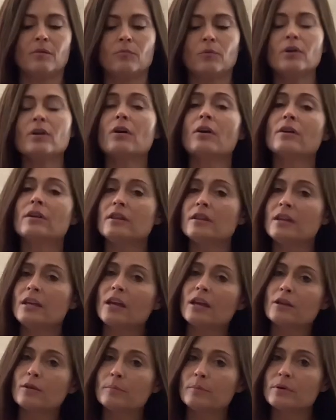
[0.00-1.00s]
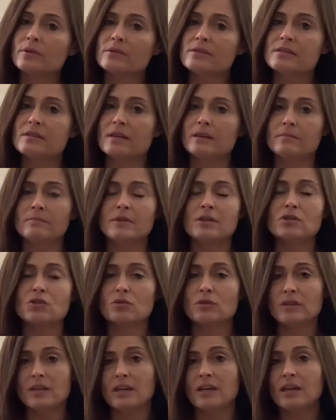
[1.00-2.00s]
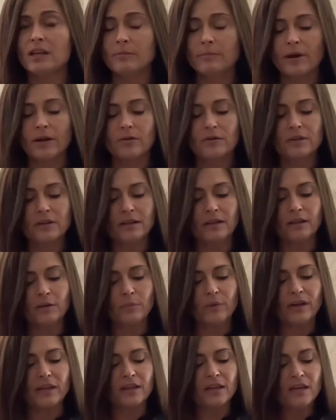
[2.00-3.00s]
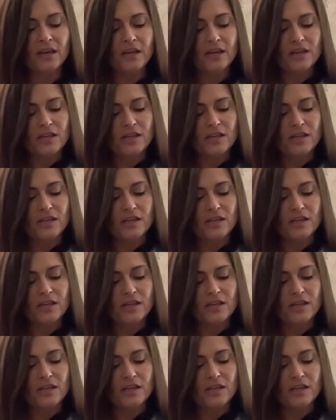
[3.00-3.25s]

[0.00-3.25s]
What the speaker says: regarding the other person that you're thinking about or dealing with.